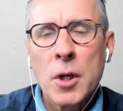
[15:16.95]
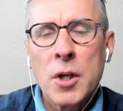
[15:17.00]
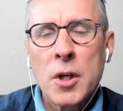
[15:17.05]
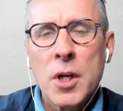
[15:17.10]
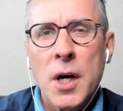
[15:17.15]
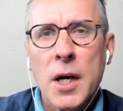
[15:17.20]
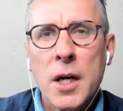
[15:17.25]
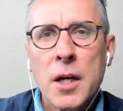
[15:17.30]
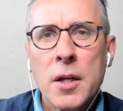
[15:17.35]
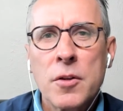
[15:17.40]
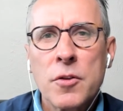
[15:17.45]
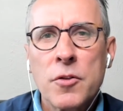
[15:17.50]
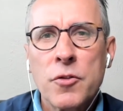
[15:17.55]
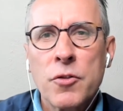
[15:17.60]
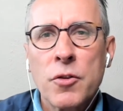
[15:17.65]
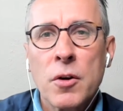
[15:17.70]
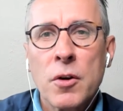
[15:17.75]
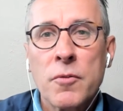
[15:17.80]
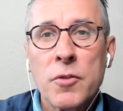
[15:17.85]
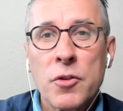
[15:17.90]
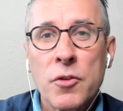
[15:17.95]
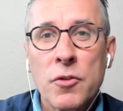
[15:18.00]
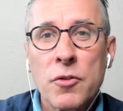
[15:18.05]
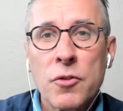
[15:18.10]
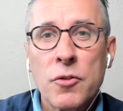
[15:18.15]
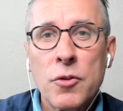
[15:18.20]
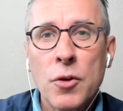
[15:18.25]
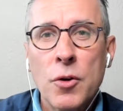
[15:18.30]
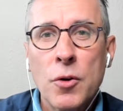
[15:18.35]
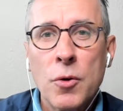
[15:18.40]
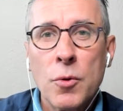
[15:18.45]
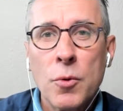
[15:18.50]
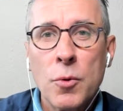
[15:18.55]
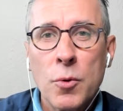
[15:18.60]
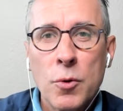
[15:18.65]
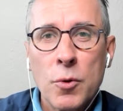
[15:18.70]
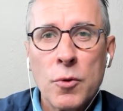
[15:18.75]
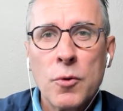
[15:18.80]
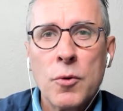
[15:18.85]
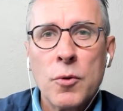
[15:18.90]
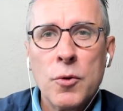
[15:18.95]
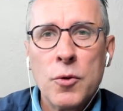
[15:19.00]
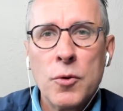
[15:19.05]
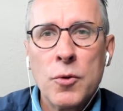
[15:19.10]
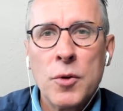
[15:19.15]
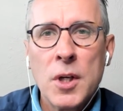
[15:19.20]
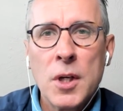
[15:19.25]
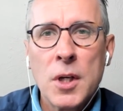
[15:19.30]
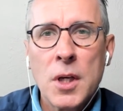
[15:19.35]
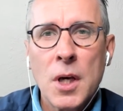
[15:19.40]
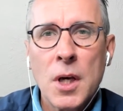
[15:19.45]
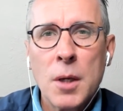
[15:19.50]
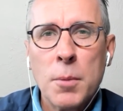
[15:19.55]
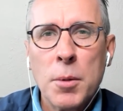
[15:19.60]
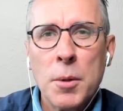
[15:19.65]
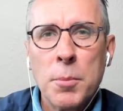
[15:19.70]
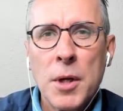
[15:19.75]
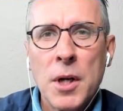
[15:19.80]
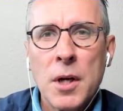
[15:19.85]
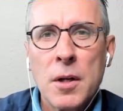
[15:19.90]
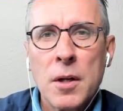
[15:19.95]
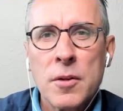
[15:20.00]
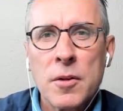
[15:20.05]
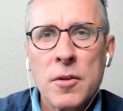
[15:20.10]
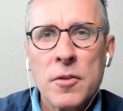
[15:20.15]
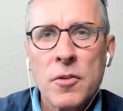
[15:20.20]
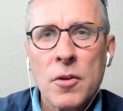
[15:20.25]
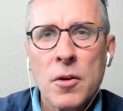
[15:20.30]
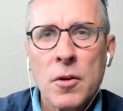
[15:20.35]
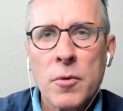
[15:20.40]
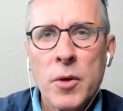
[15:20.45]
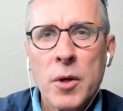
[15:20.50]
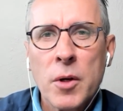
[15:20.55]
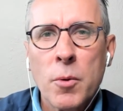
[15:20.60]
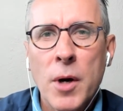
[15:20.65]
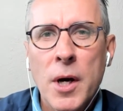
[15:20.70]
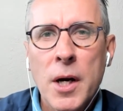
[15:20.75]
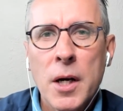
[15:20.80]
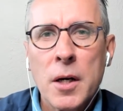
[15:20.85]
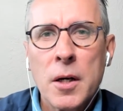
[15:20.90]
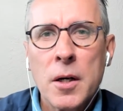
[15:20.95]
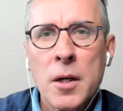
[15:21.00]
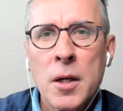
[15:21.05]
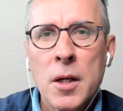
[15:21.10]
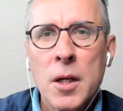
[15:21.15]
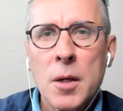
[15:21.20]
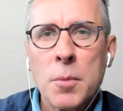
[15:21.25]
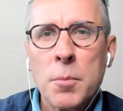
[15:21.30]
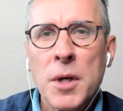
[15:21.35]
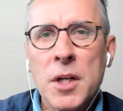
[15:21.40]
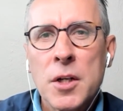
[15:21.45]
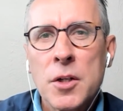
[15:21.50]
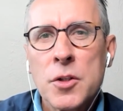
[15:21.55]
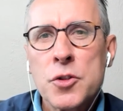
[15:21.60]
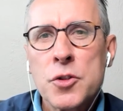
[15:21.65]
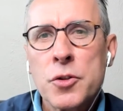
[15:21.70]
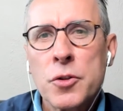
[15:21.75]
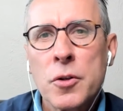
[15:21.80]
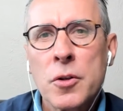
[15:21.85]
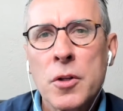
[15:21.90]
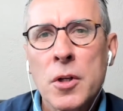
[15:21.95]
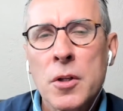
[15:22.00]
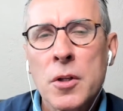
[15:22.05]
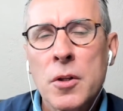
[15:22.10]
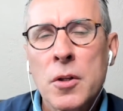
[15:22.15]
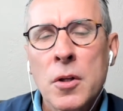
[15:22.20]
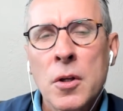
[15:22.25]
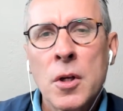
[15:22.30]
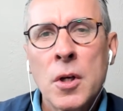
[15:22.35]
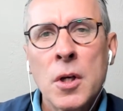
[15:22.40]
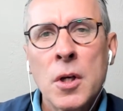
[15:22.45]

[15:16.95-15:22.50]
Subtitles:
tying the services to unique capabilities that are required and making sure that